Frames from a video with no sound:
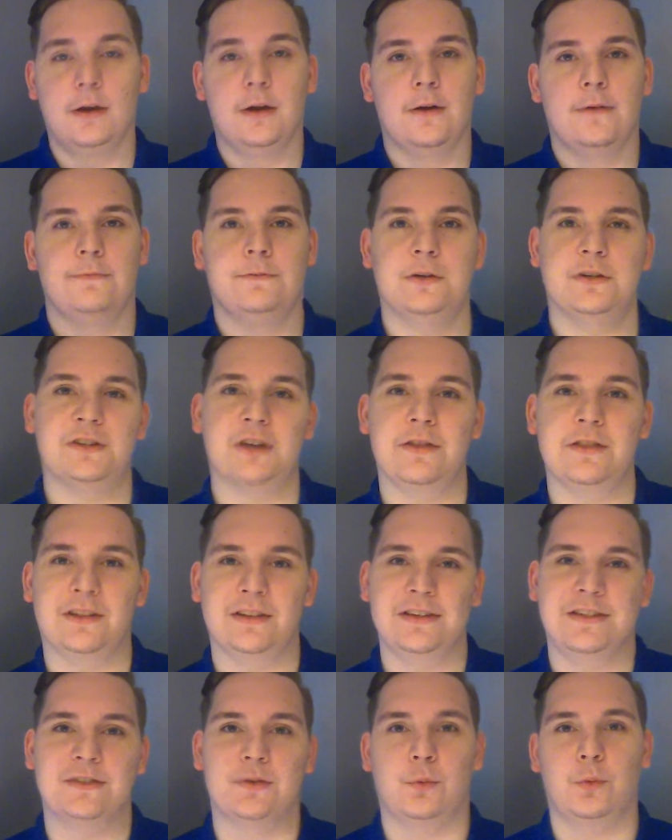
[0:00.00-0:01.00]
First on the
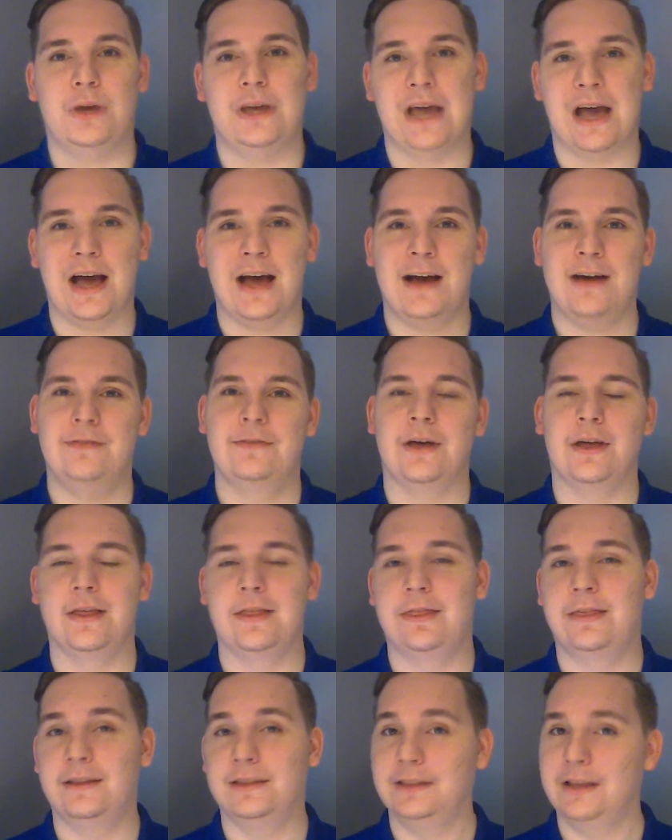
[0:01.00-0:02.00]
list, we have
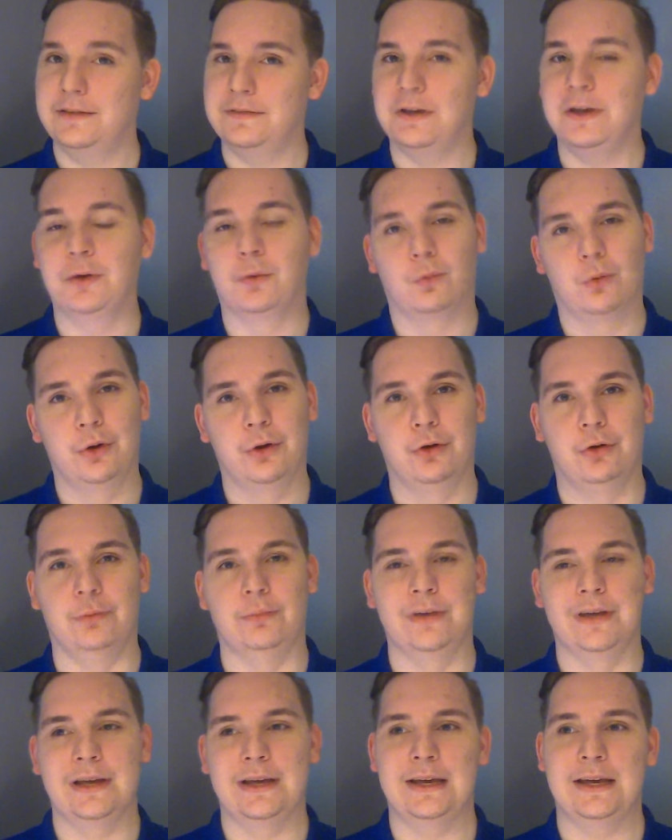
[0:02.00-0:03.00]
the living room.